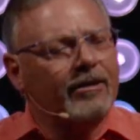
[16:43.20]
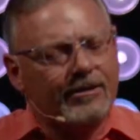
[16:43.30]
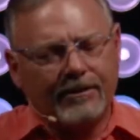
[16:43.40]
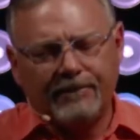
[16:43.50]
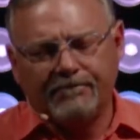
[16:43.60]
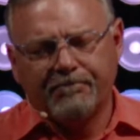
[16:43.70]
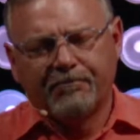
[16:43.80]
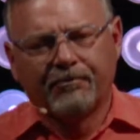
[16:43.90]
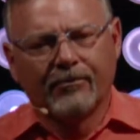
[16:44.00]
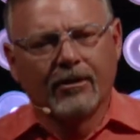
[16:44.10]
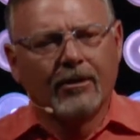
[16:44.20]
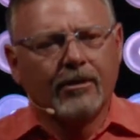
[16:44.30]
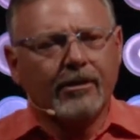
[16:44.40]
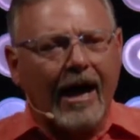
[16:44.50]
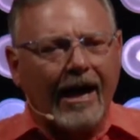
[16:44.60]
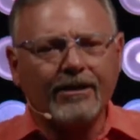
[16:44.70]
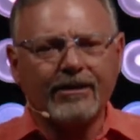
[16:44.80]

listen God is